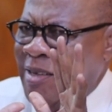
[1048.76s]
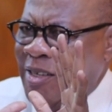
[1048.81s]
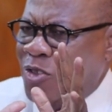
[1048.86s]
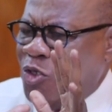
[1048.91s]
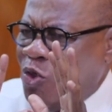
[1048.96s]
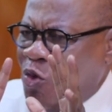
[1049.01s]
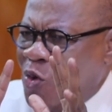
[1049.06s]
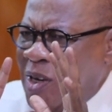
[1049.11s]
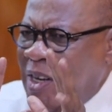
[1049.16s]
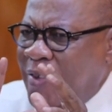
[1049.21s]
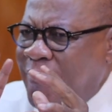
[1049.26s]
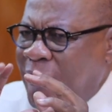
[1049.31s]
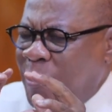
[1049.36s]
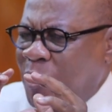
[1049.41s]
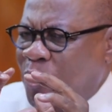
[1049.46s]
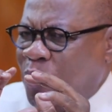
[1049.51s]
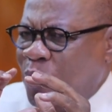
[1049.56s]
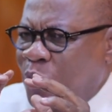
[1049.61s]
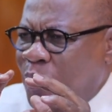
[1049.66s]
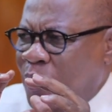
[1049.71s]
uh, it's too early
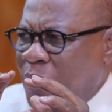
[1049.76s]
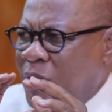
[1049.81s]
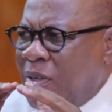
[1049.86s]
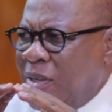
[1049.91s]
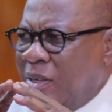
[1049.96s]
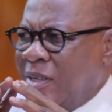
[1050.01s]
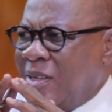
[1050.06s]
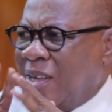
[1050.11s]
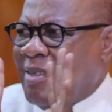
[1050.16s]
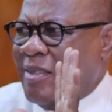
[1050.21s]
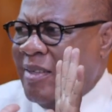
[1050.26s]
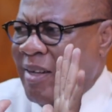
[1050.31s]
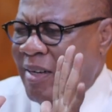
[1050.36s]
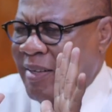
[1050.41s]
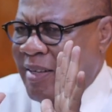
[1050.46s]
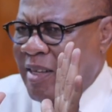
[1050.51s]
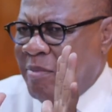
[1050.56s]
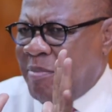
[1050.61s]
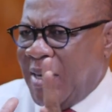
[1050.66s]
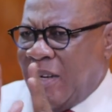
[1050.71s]
for it's a delicate to, balance. Yeah,
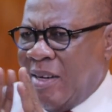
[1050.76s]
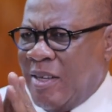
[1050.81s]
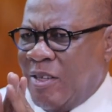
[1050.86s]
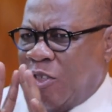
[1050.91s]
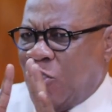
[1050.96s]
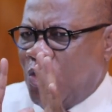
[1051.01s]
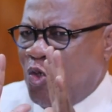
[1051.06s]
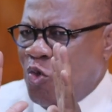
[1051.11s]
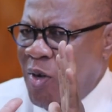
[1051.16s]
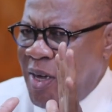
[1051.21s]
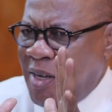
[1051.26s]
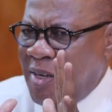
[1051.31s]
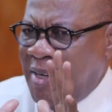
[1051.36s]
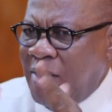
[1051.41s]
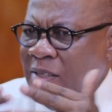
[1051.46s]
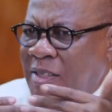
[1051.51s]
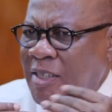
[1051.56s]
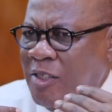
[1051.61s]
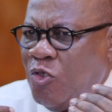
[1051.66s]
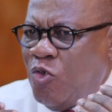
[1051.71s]
delicate balance. Too
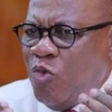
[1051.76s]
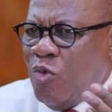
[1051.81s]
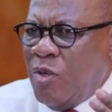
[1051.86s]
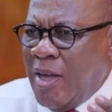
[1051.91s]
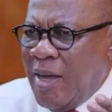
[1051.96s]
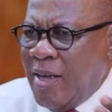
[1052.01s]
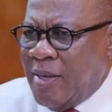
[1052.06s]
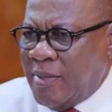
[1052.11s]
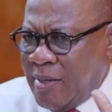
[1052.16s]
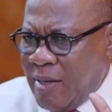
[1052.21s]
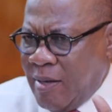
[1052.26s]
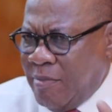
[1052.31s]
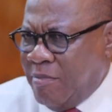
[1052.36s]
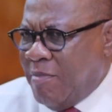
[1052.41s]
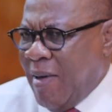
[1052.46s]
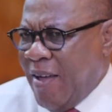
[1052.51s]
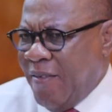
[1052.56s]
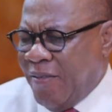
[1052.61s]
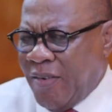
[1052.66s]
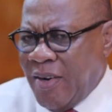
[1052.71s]
early. The two guys
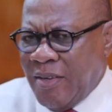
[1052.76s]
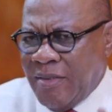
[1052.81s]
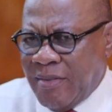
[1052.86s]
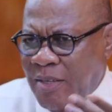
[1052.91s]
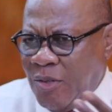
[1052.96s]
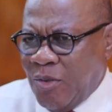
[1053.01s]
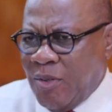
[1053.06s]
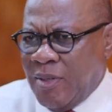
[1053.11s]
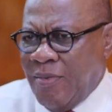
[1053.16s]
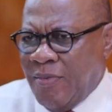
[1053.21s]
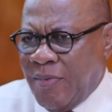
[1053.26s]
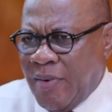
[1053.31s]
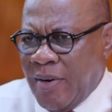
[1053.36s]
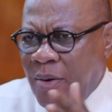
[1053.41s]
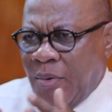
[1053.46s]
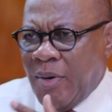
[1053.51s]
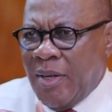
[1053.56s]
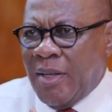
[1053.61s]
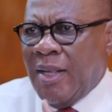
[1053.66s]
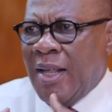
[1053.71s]
are my friends. I know them
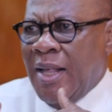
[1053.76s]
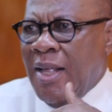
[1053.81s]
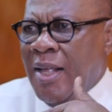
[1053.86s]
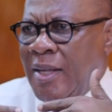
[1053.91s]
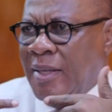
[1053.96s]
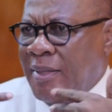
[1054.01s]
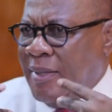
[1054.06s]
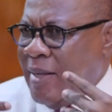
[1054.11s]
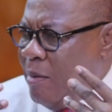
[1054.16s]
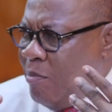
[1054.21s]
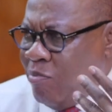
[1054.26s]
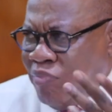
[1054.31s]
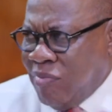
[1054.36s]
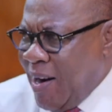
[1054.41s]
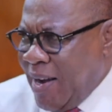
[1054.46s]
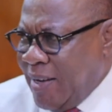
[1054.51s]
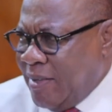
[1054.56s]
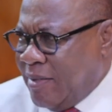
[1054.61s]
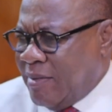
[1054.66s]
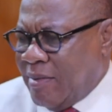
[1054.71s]
very well. They're
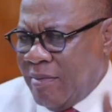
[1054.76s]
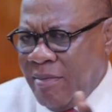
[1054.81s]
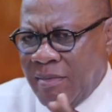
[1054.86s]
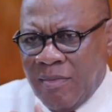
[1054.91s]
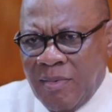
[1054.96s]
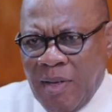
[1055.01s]
bright.